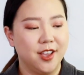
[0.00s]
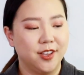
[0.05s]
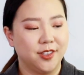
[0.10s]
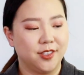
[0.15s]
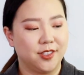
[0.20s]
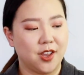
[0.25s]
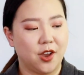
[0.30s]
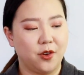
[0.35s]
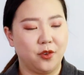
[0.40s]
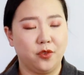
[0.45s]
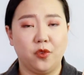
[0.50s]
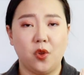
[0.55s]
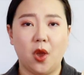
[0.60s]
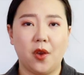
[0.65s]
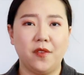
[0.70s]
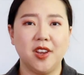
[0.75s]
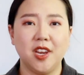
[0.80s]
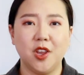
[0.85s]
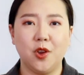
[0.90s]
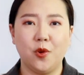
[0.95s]
so if you
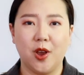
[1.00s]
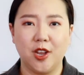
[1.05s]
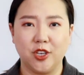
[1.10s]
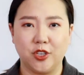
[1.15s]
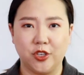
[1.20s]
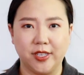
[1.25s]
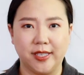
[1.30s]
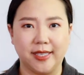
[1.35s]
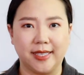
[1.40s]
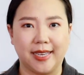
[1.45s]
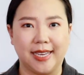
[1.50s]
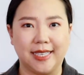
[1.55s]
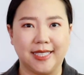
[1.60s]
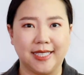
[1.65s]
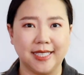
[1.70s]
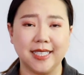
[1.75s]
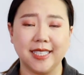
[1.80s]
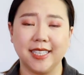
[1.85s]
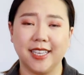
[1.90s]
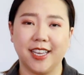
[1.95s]
have any questions that I
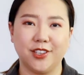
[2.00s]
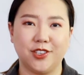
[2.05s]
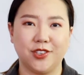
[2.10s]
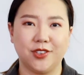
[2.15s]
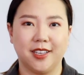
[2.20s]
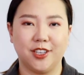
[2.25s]
didn't get to